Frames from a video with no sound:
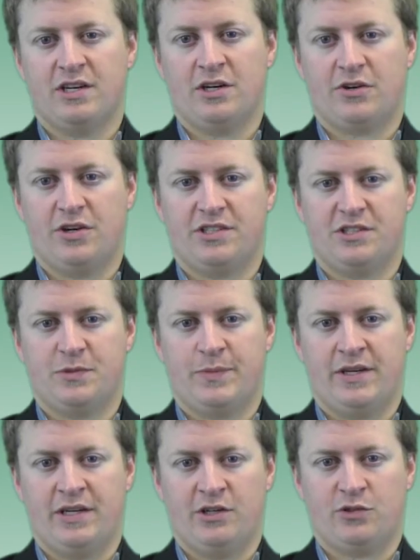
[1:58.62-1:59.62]
an increase in
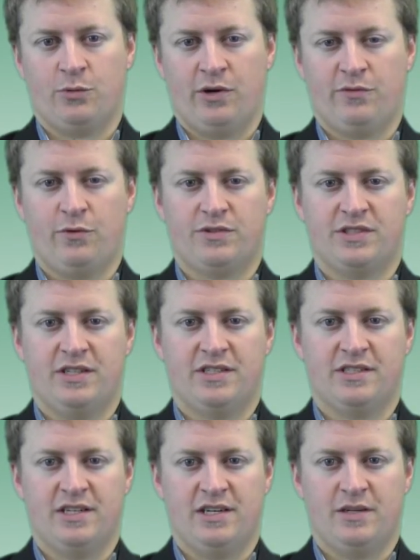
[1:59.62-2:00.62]
spending in 2014
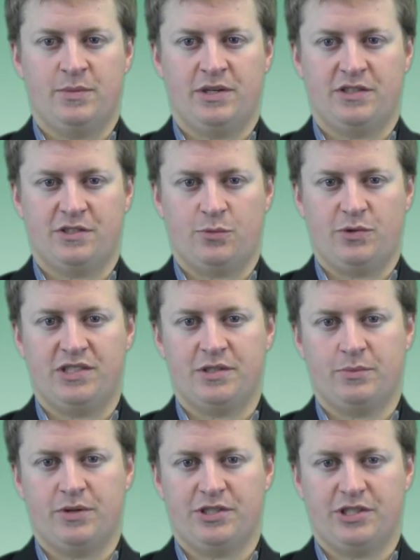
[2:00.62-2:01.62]
is needed because the
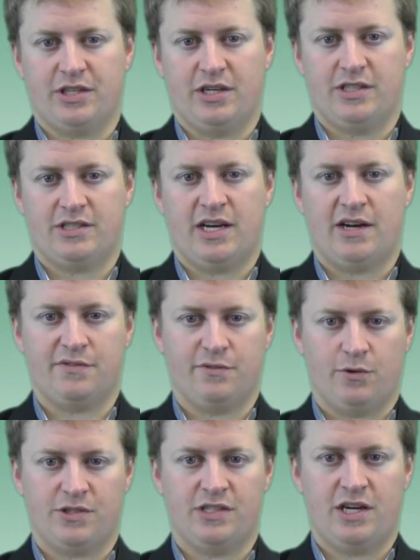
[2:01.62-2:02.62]
recent budget cuts have forced